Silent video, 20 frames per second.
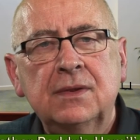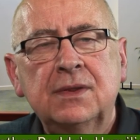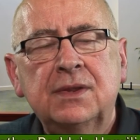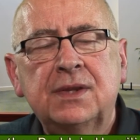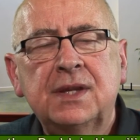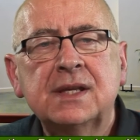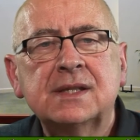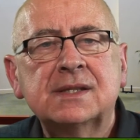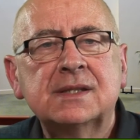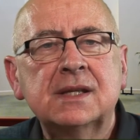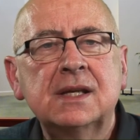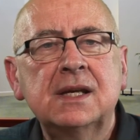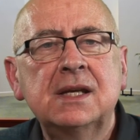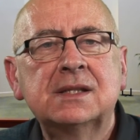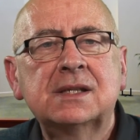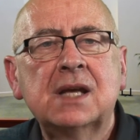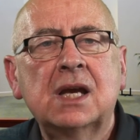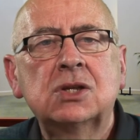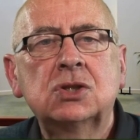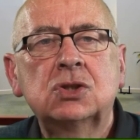This
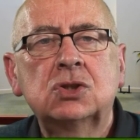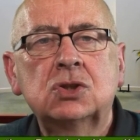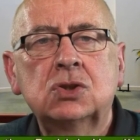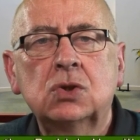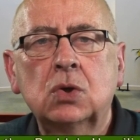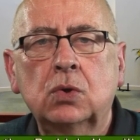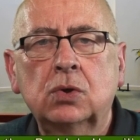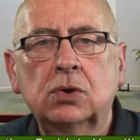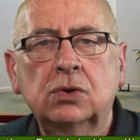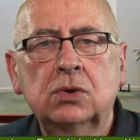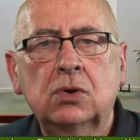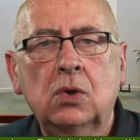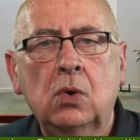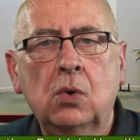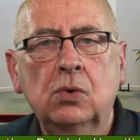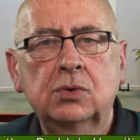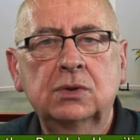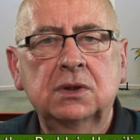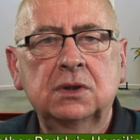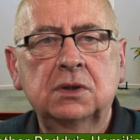is a
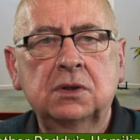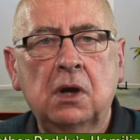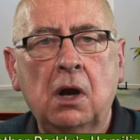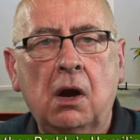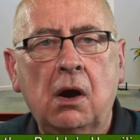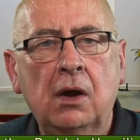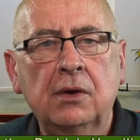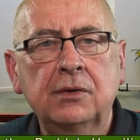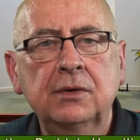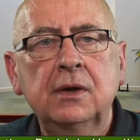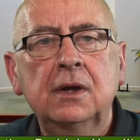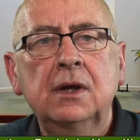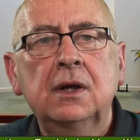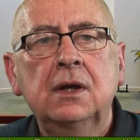sugar-coated God